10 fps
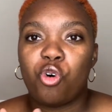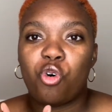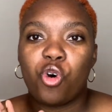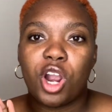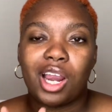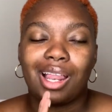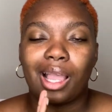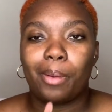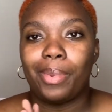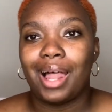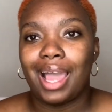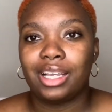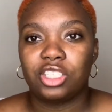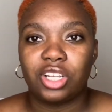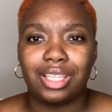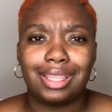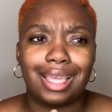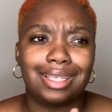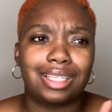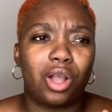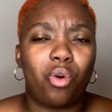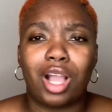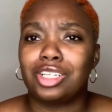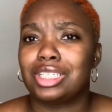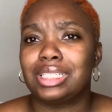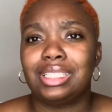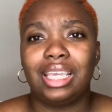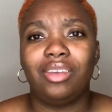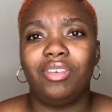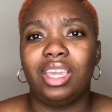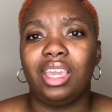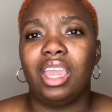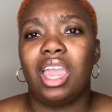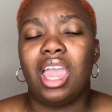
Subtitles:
or like applying certain things like watching TV.